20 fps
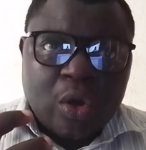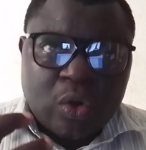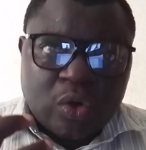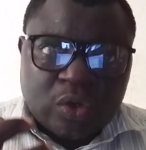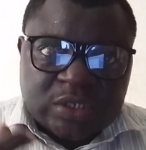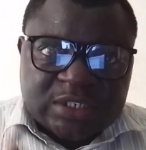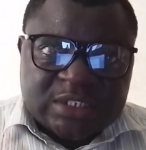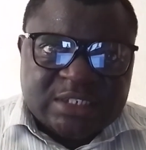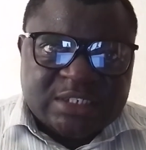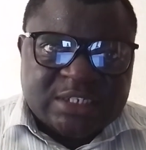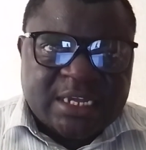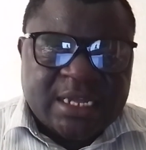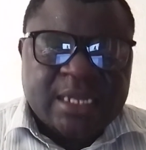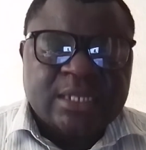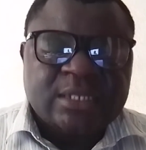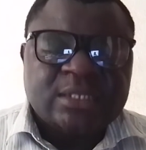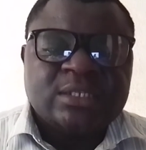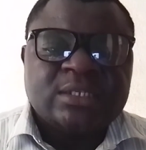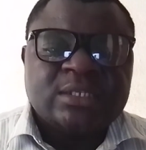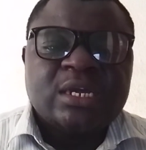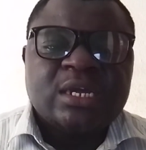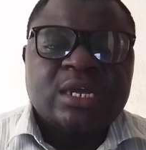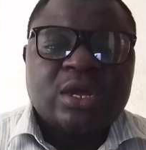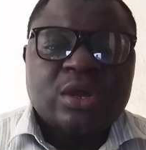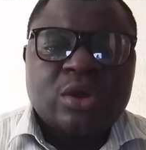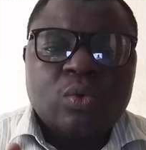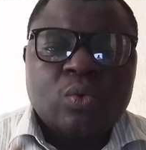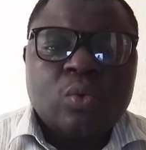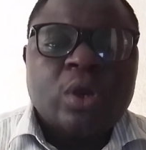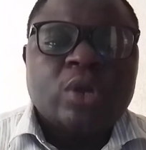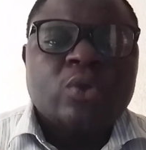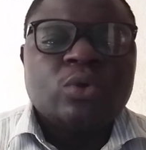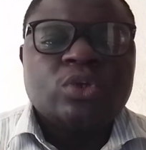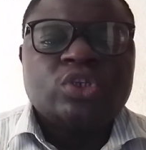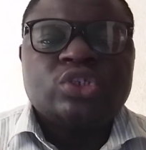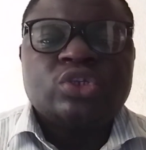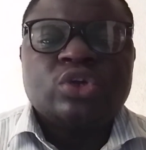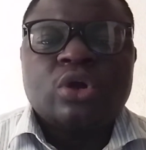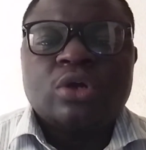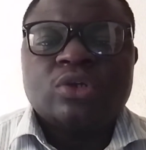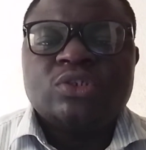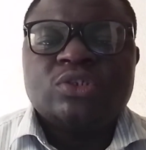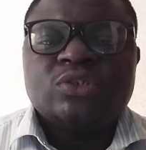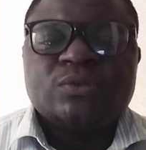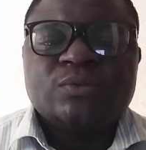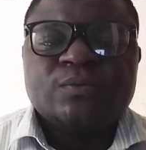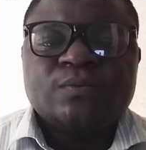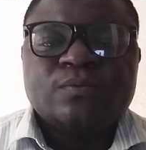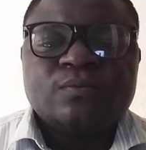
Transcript: understand what was taught.